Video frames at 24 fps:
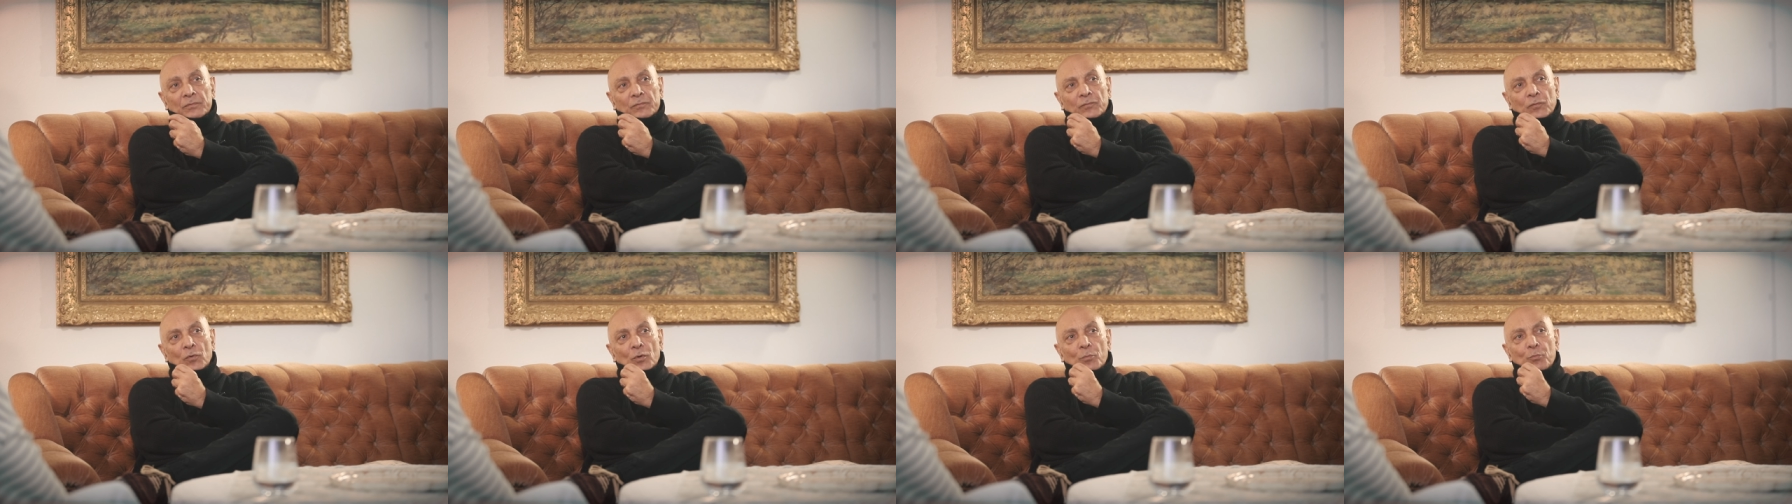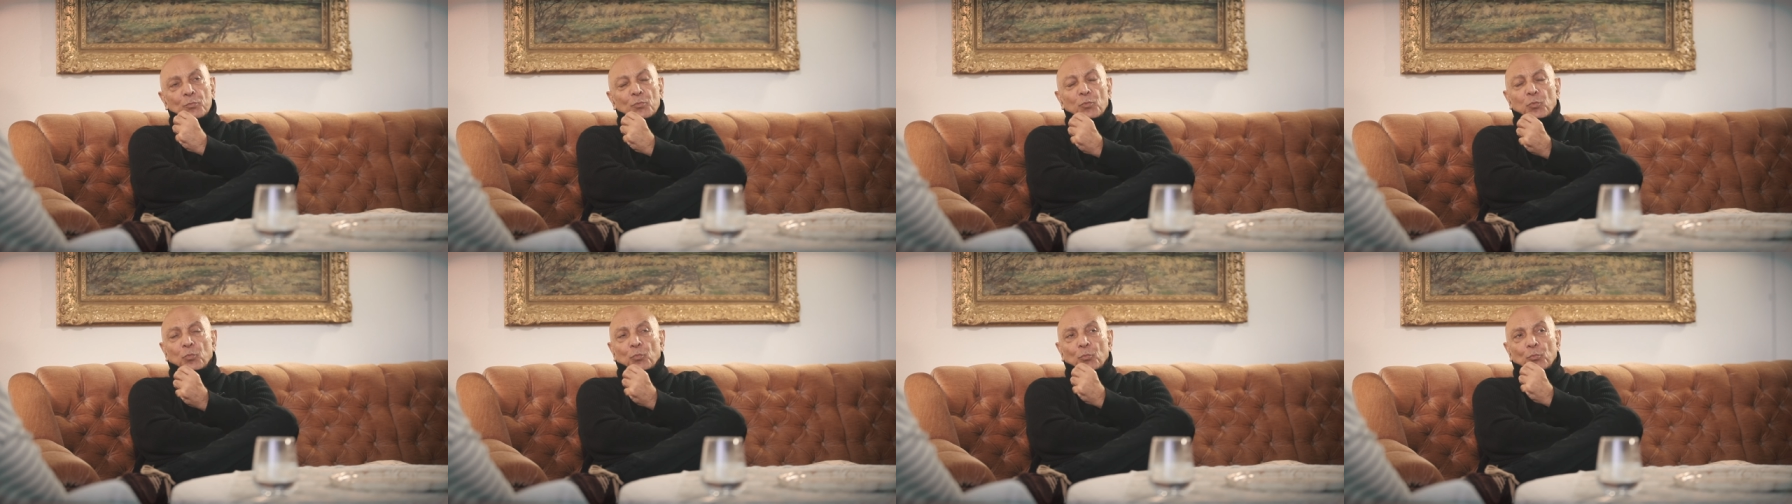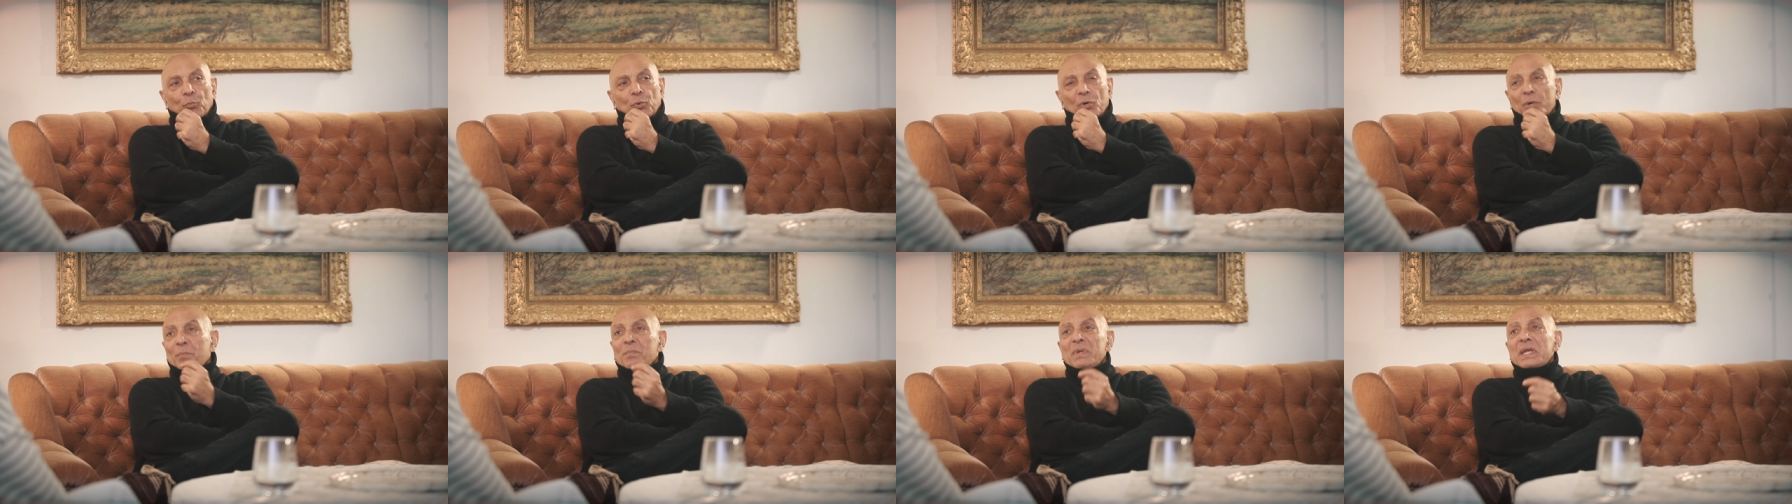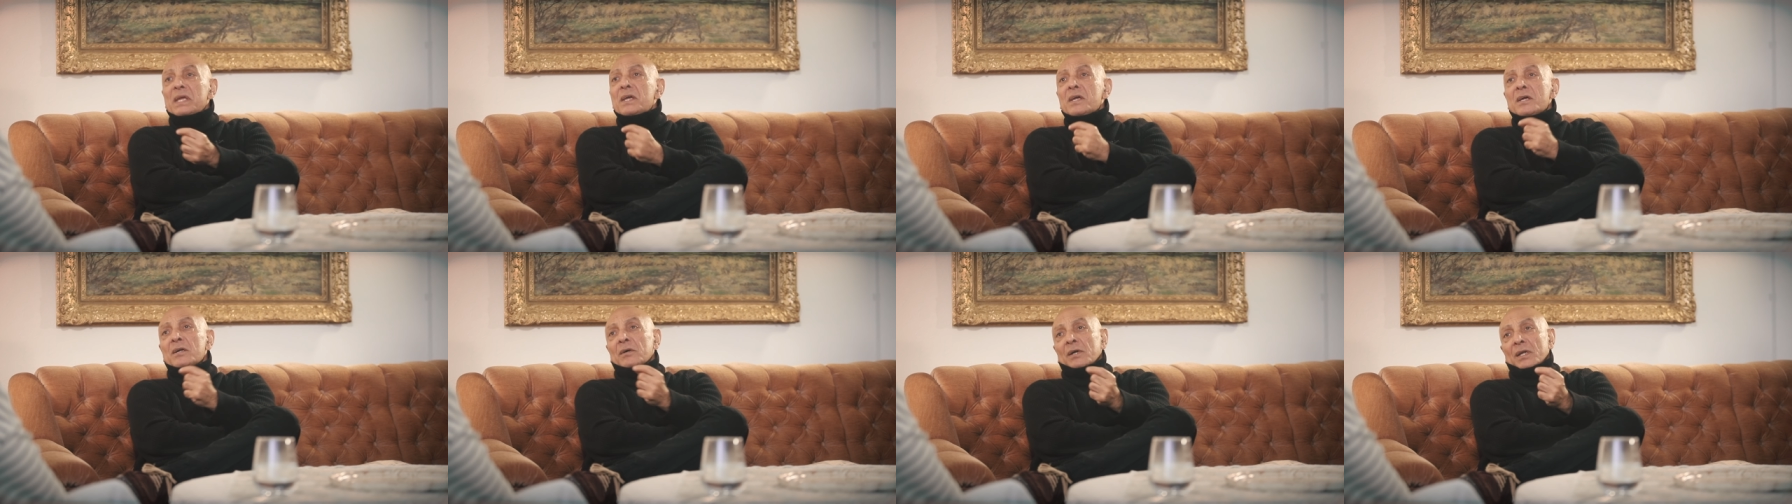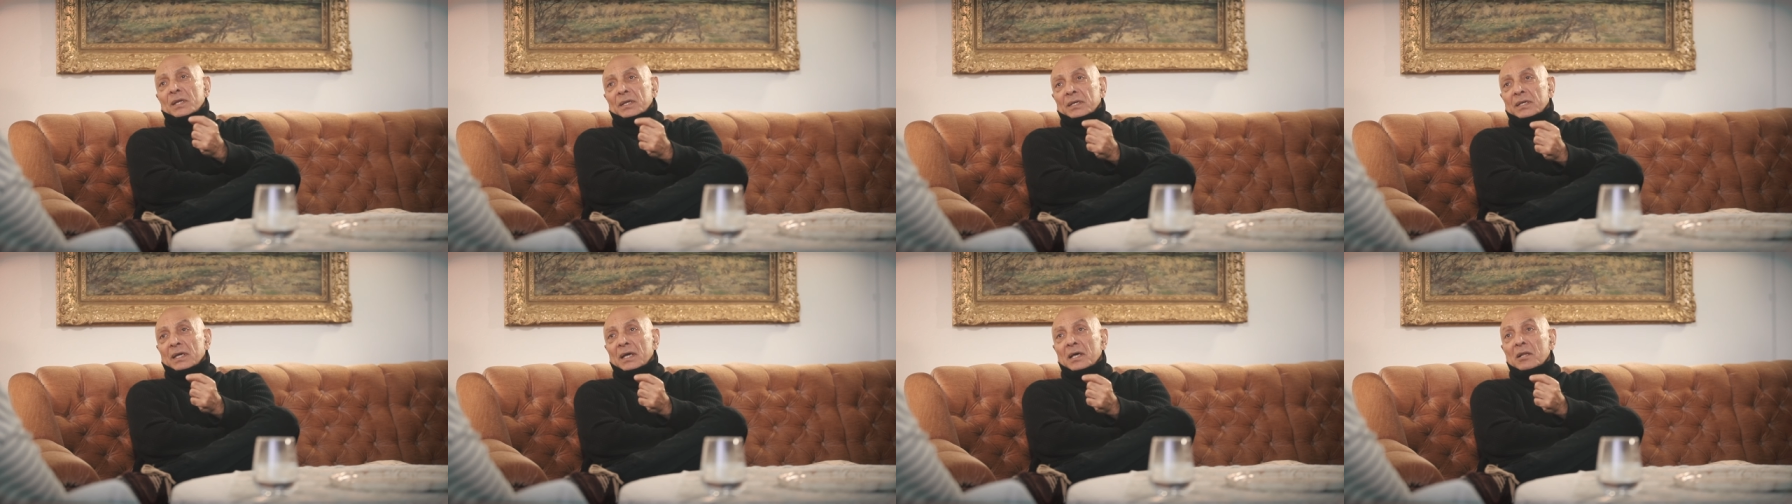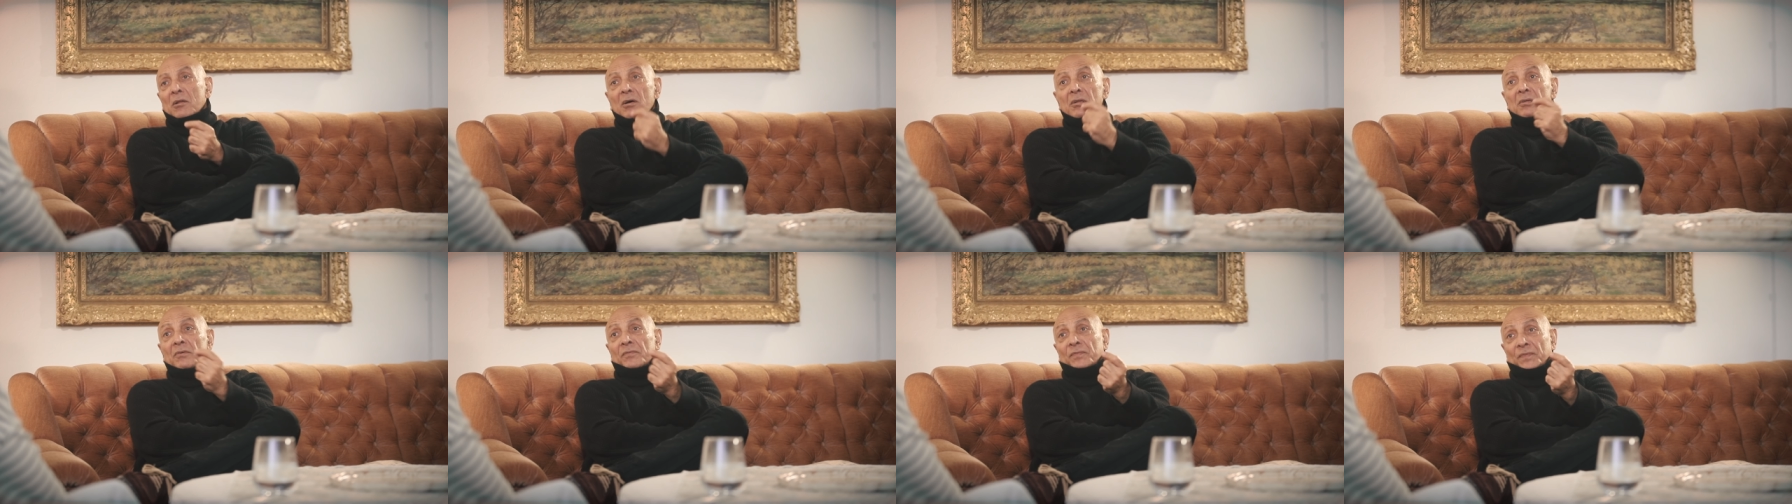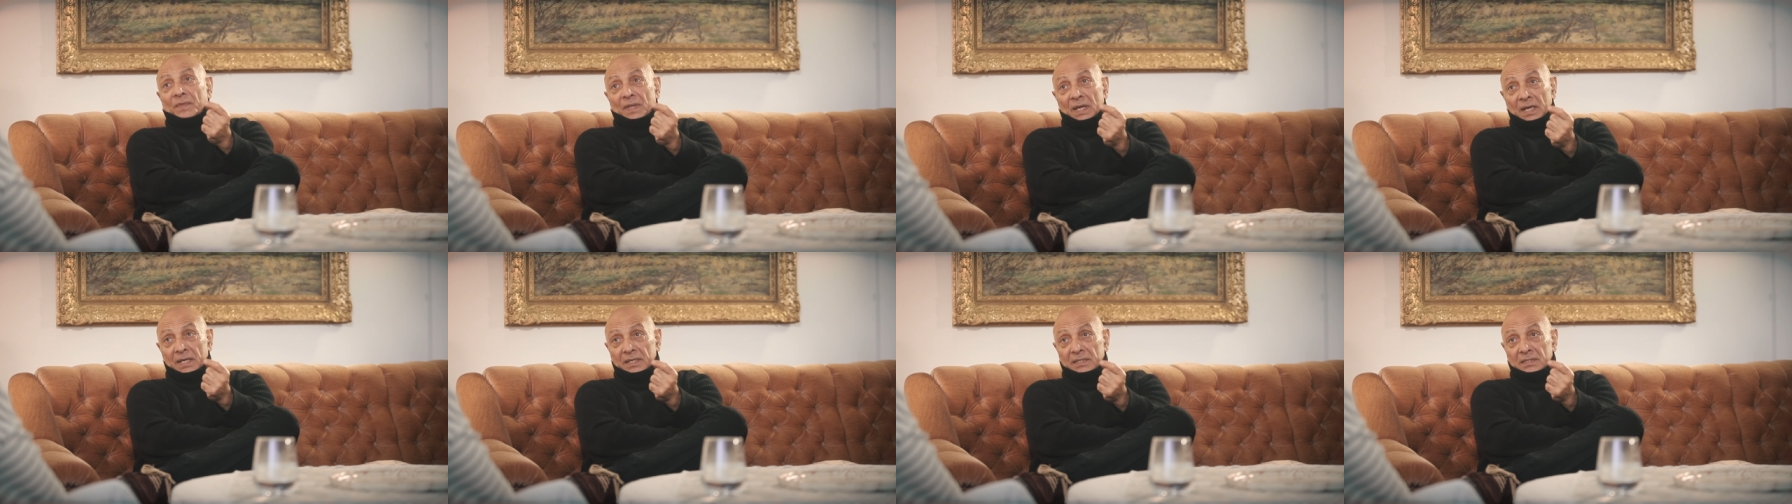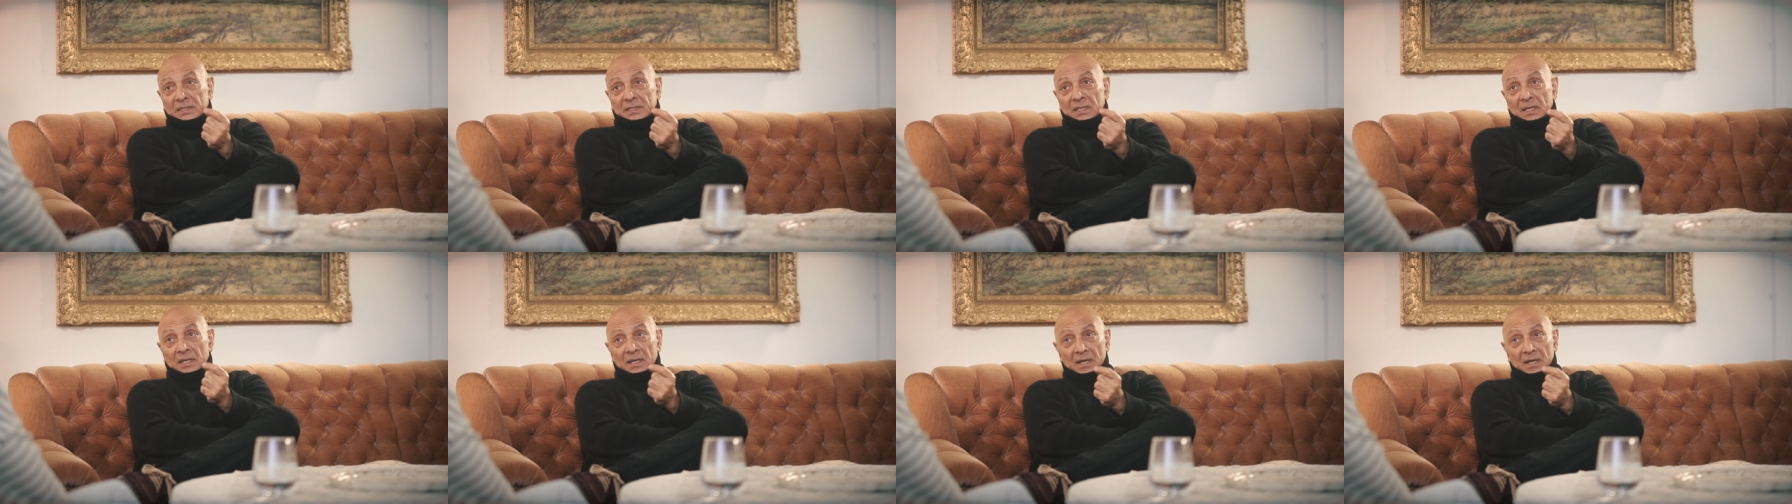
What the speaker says: for premiering a lot of things.